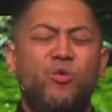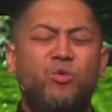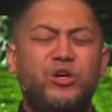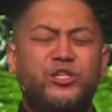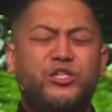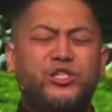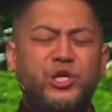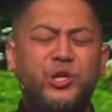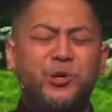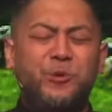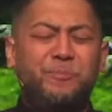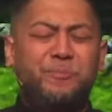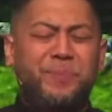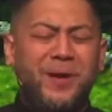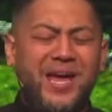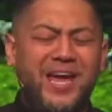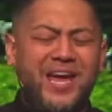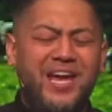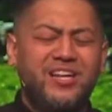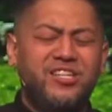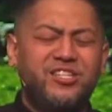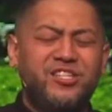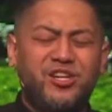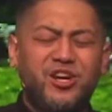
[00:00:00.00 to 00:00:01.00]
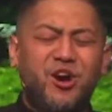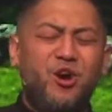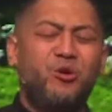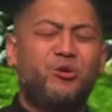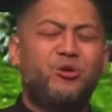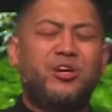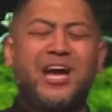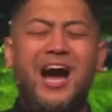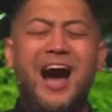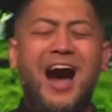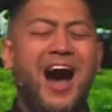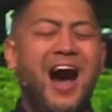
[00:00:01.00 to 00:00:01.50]
would you be
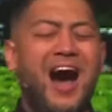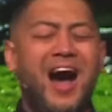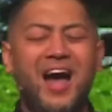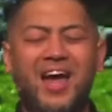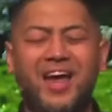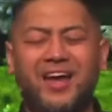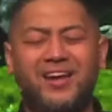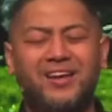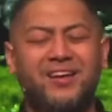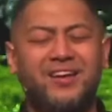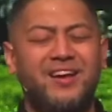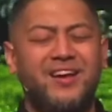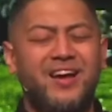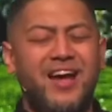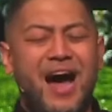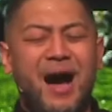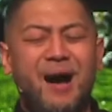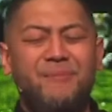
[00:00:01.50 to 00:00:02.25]
so kind?